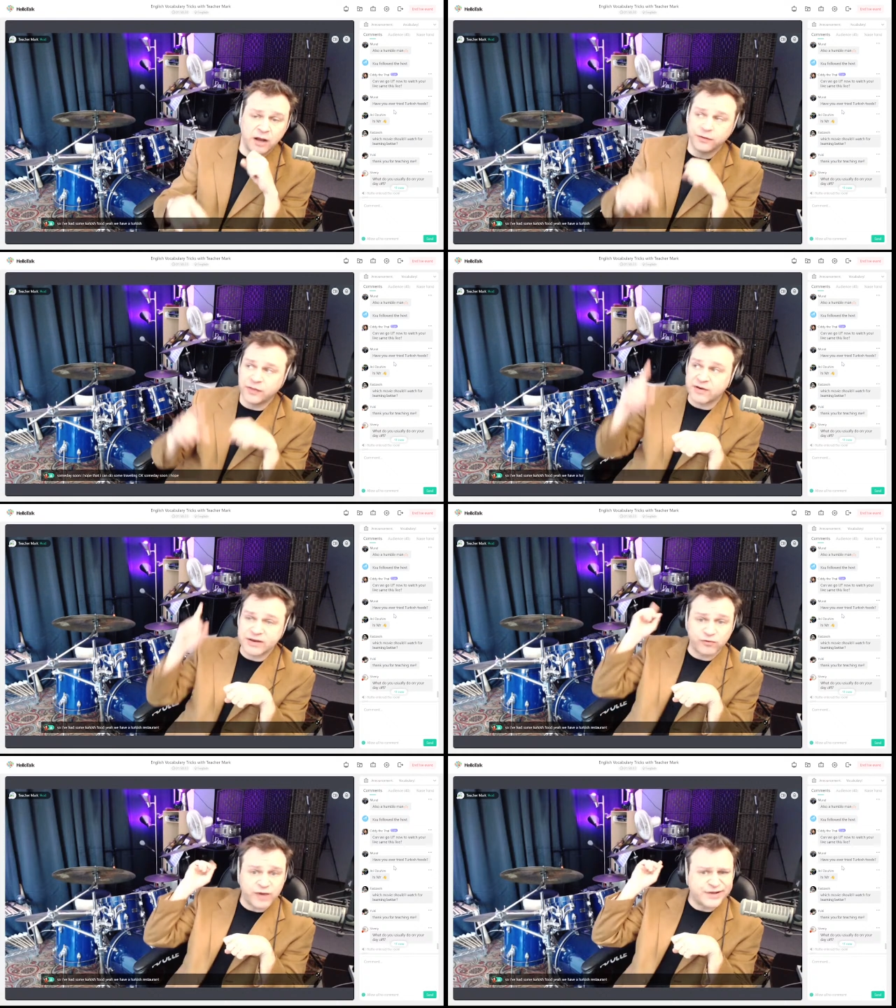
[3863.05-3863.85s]
There's
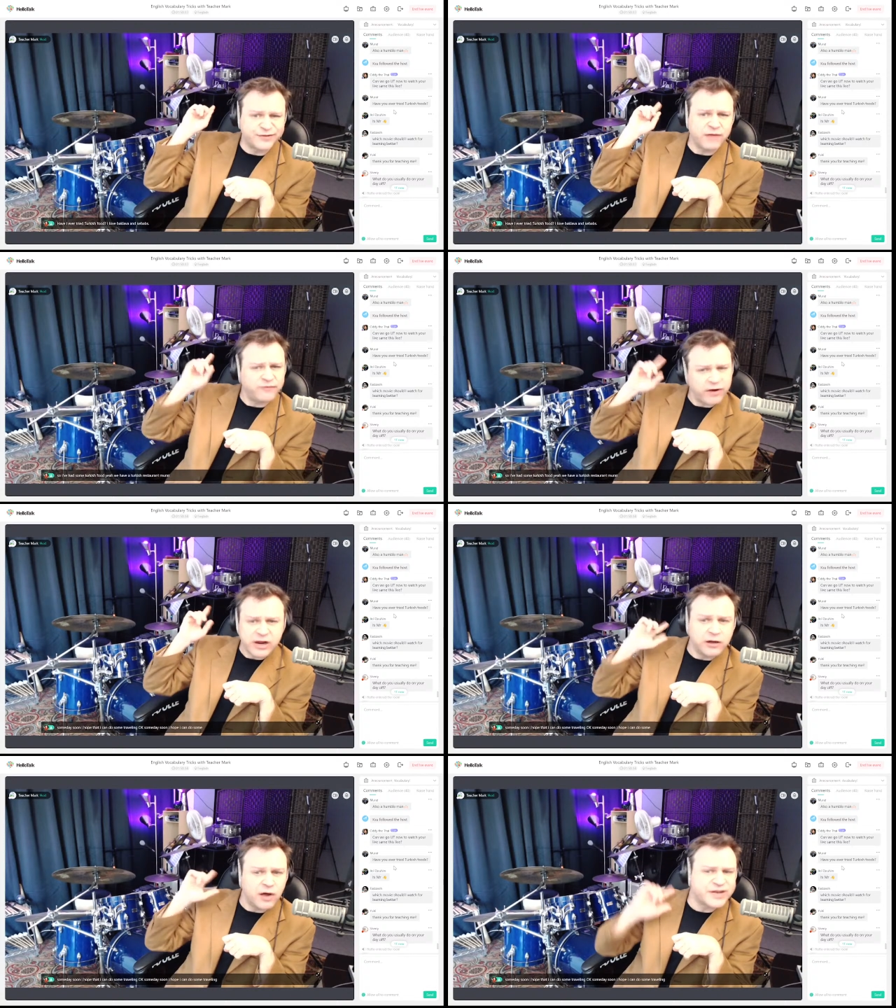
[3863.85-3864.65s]
a restaurant very
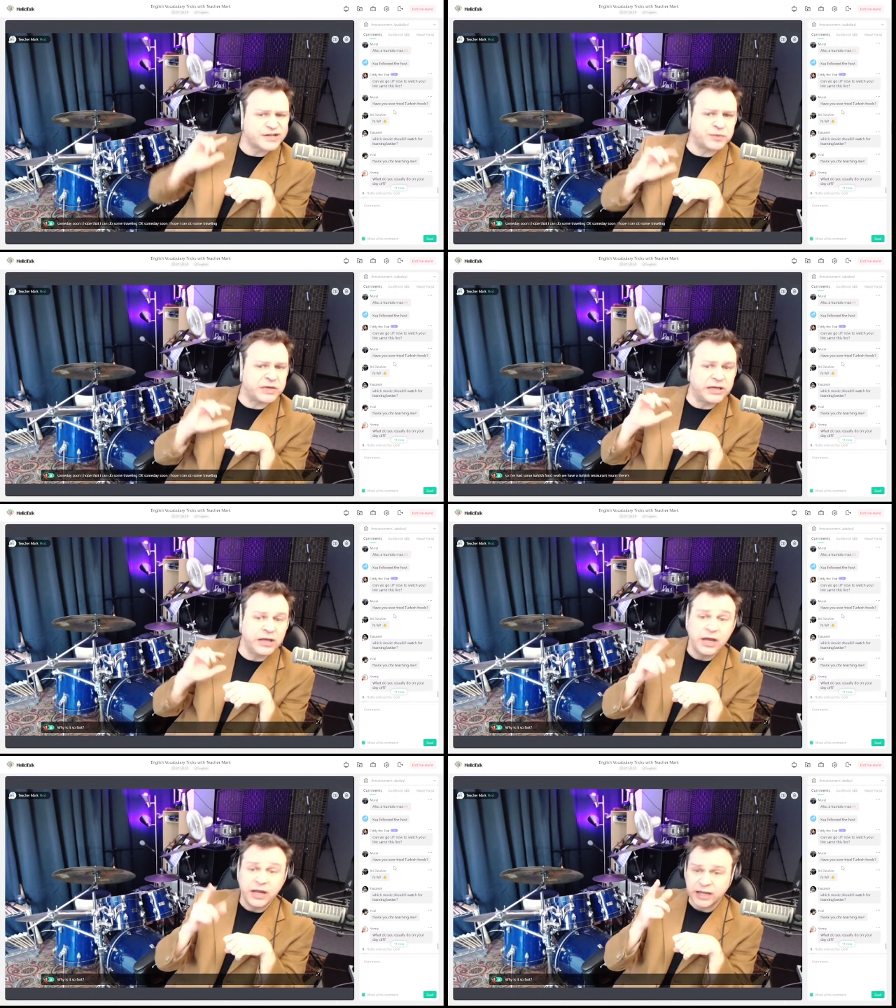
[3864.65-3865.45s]
close to me.
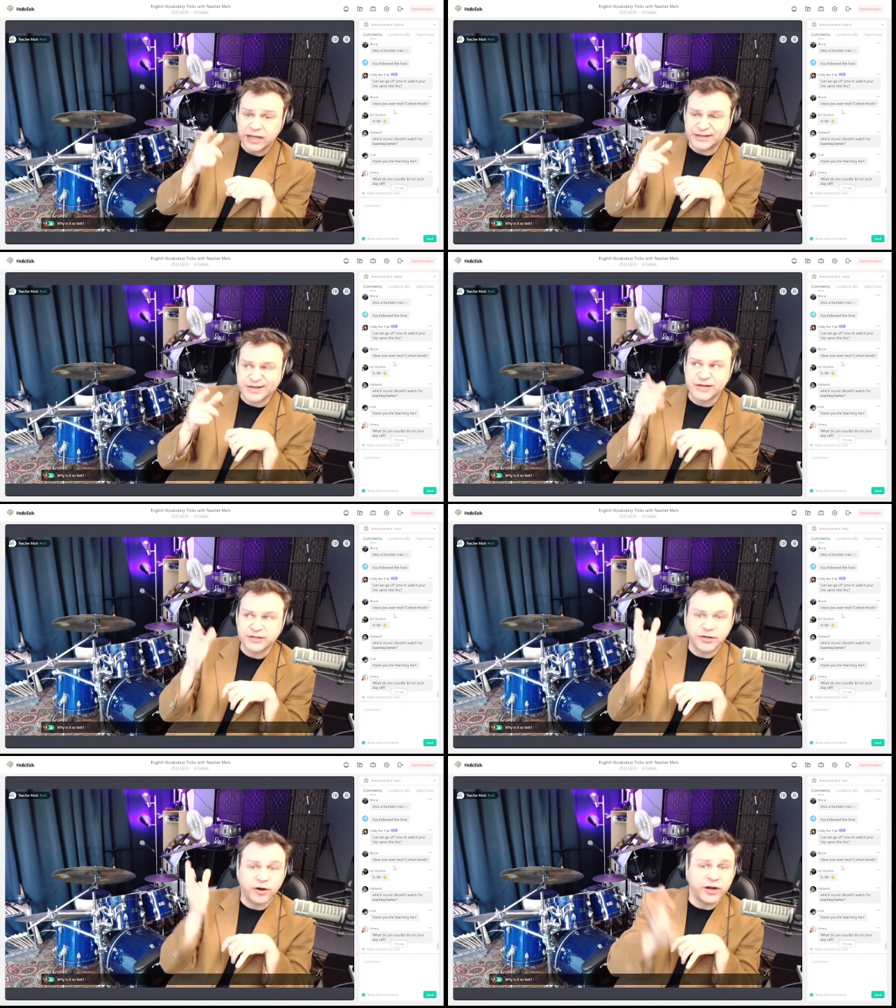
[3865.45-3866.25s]
It's
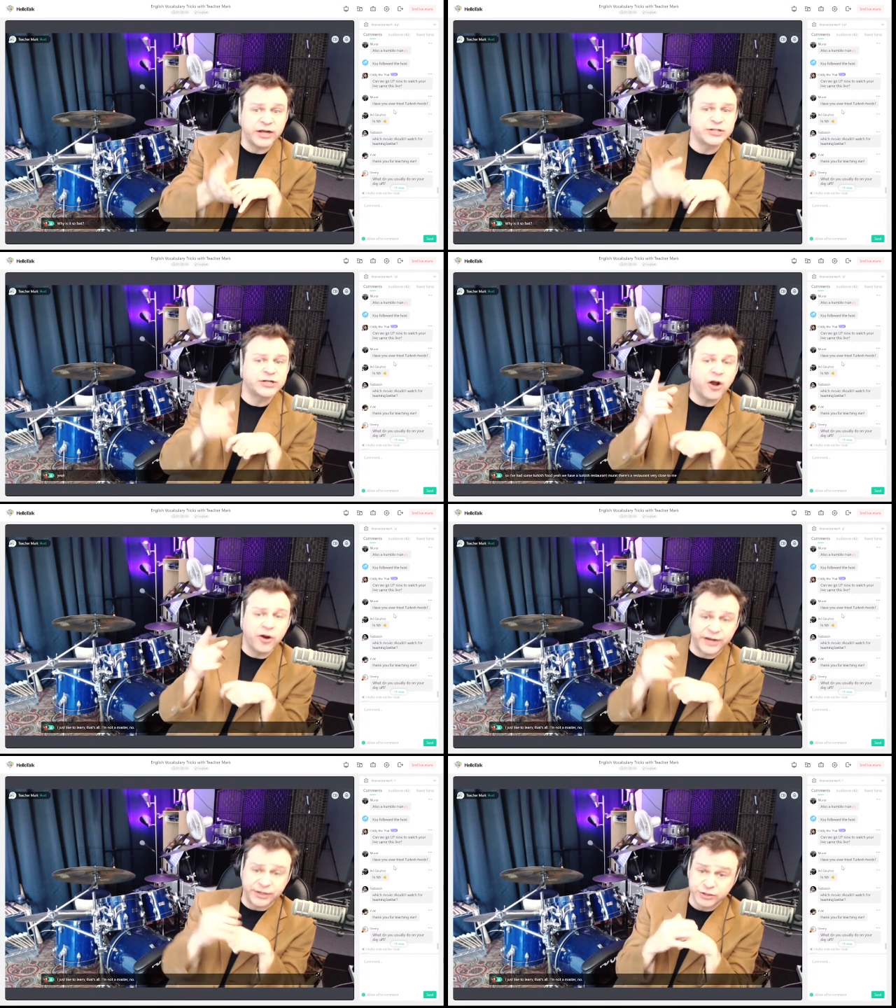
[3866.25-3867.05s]
Turkish
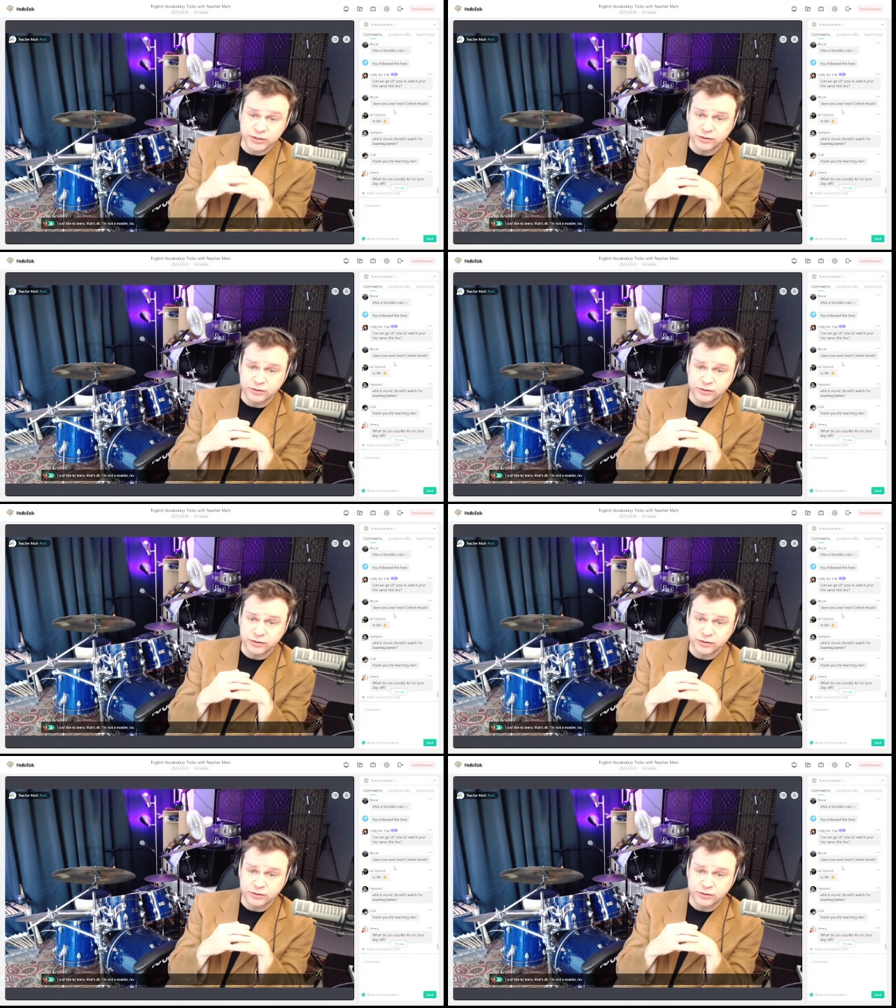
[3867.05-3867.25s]
Kurdish.